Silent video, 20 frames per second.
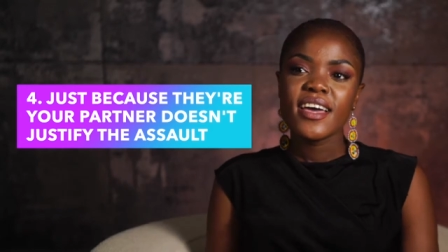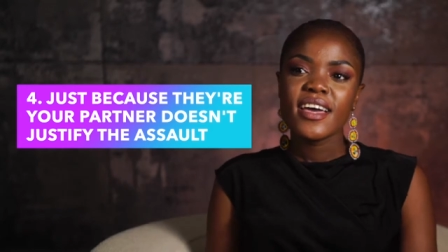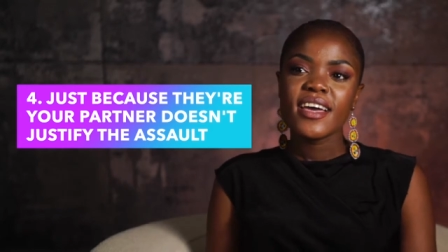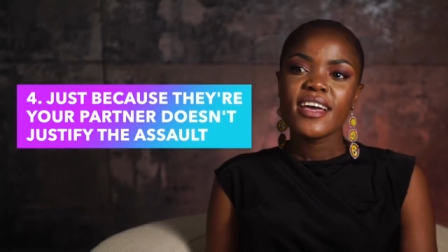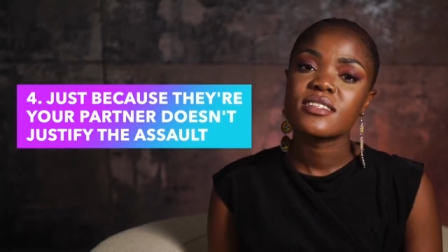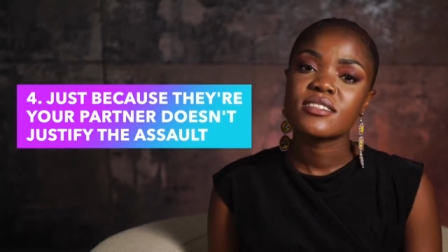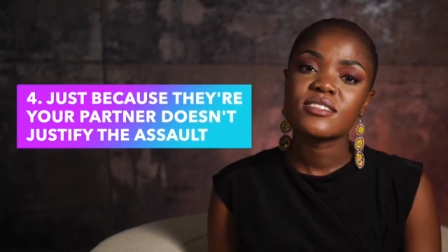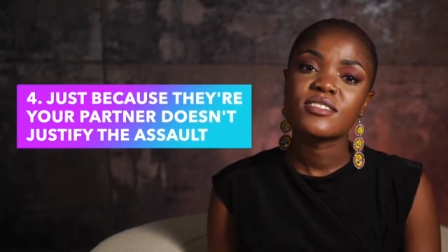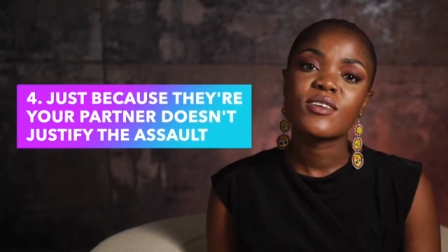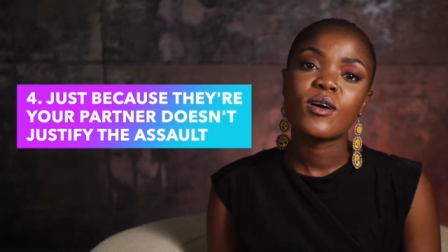
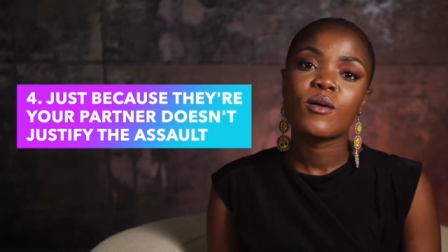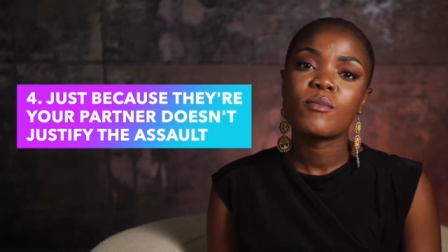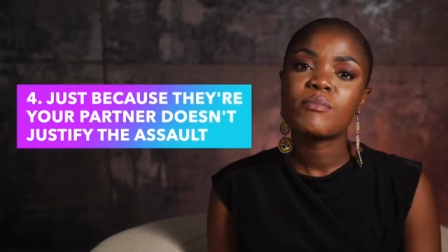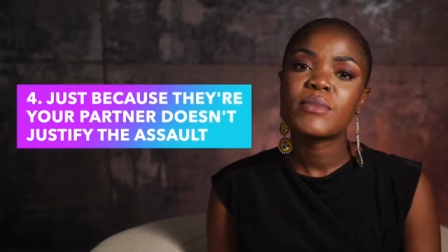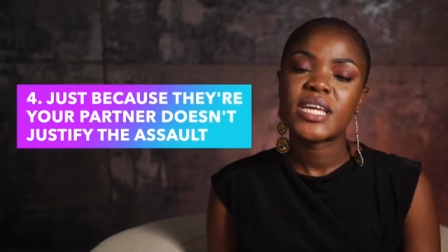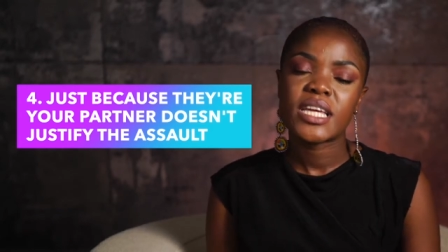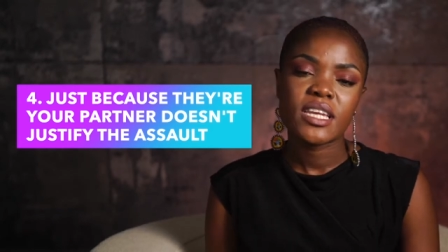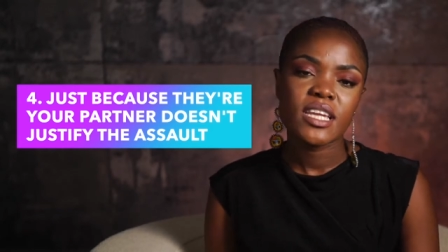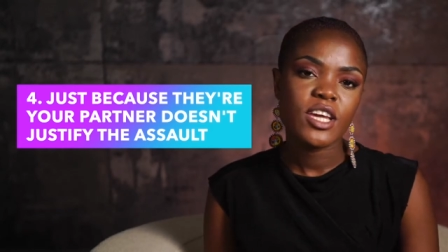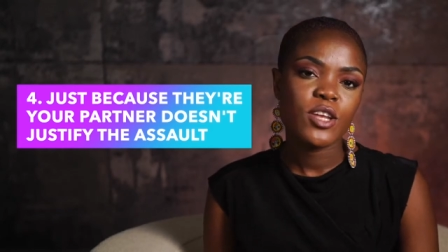does not
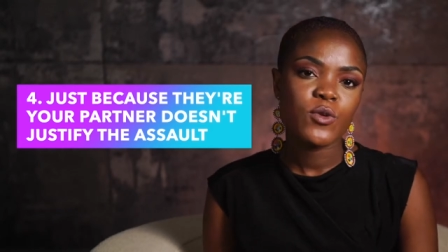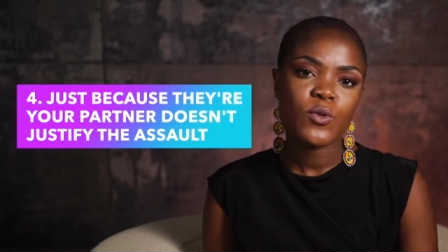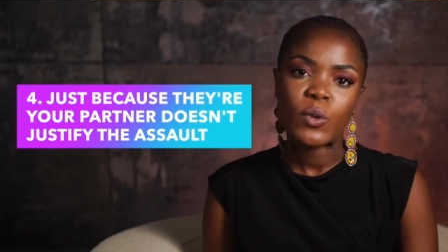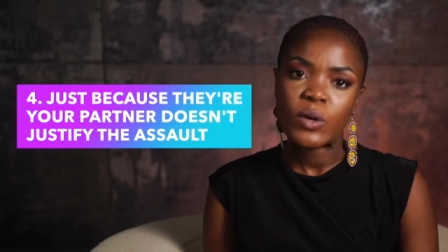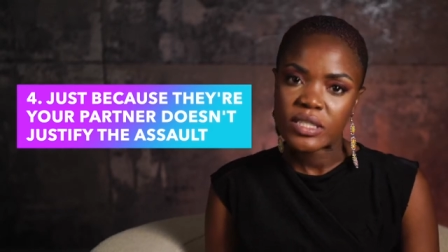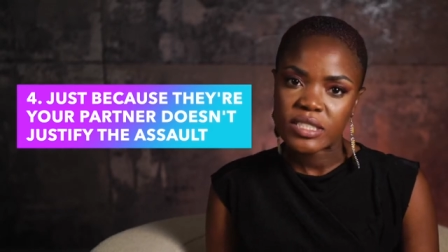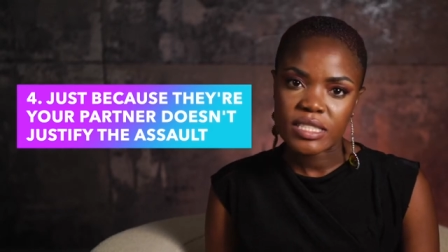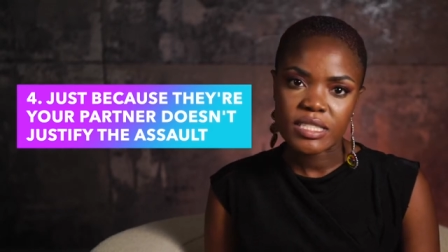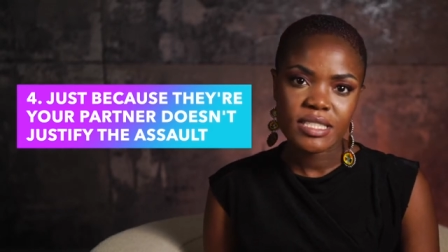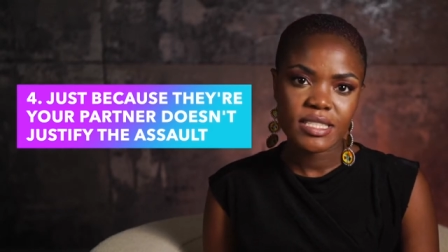mean it
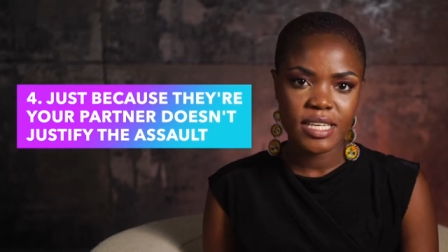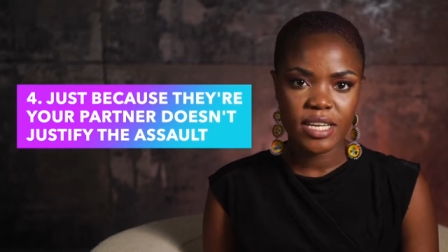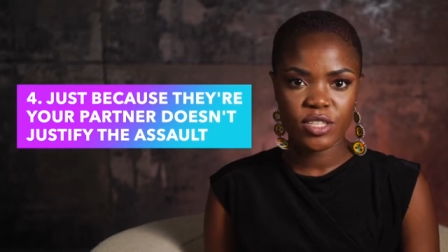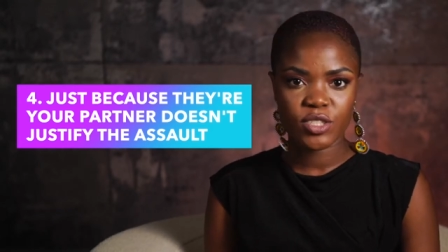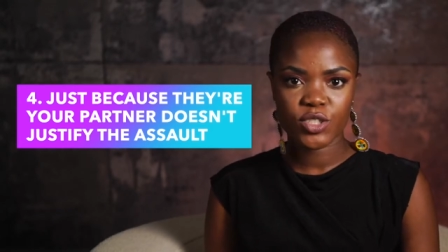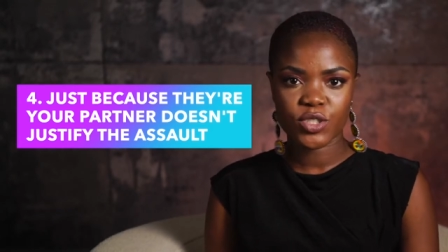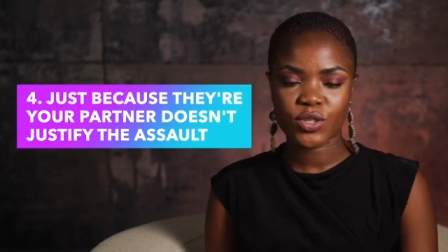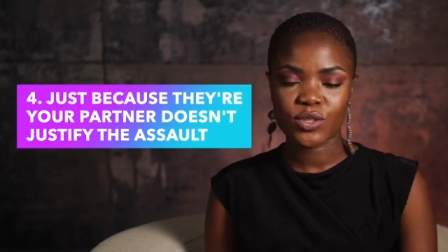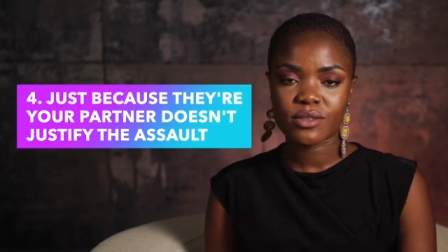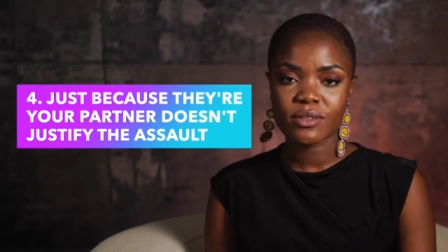wasn't
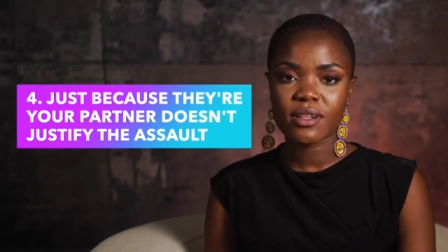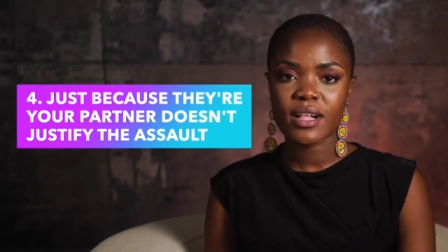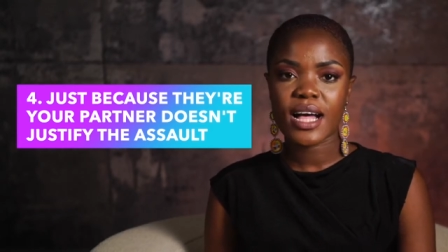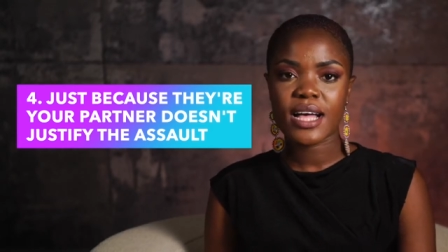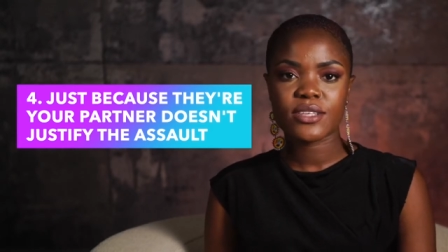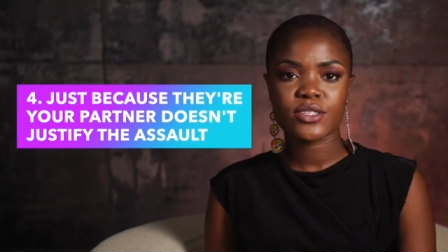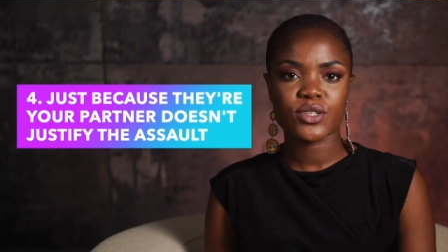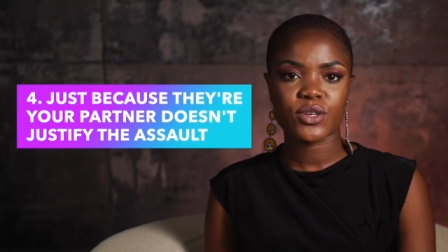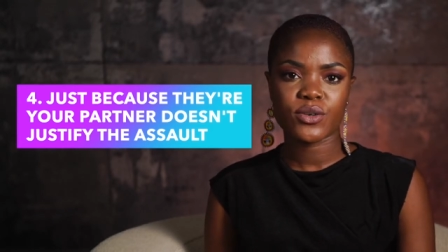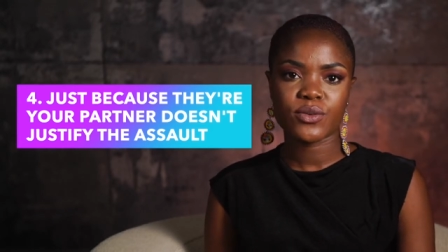sexual
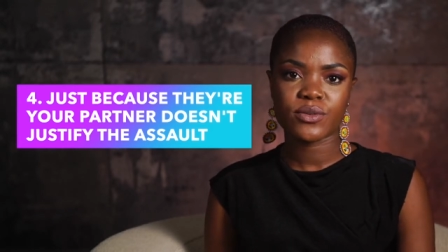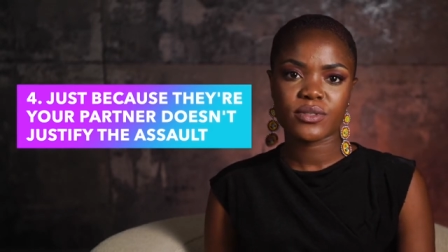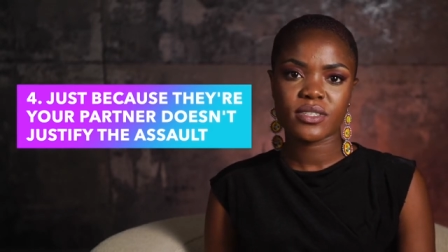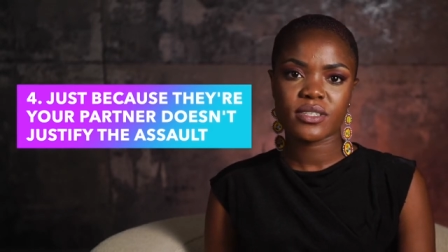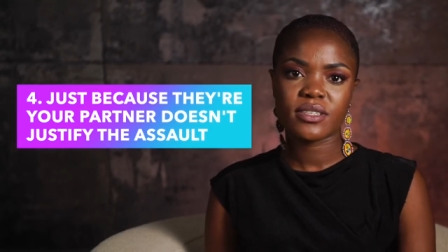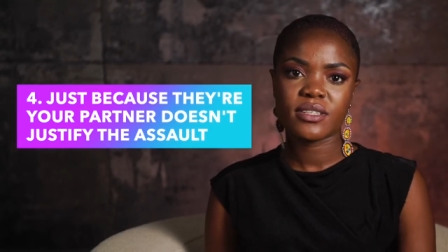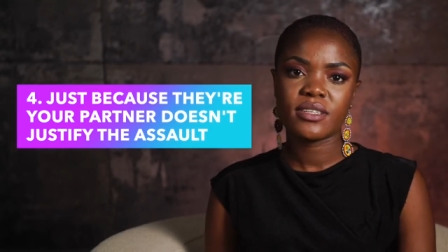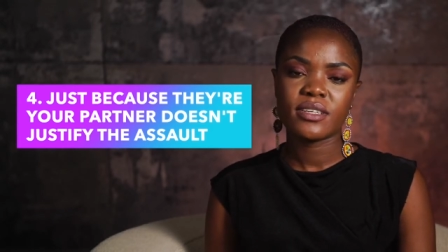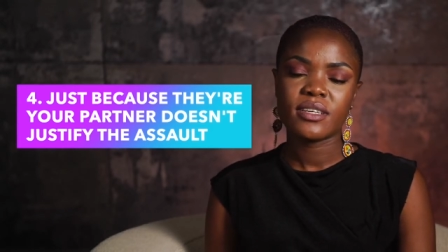assault.